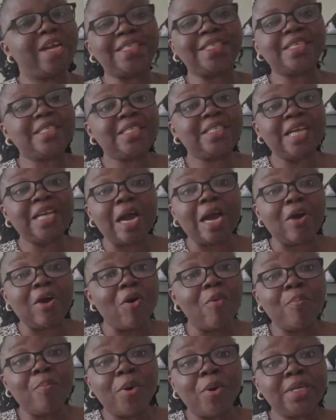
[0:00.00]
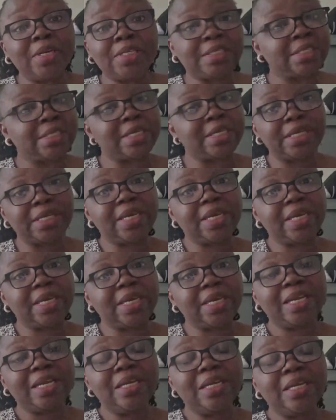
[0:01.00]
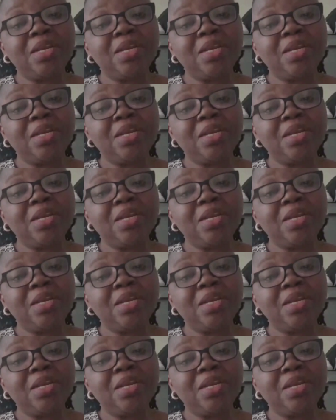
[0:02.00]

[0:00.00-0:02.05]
So that is their own policy.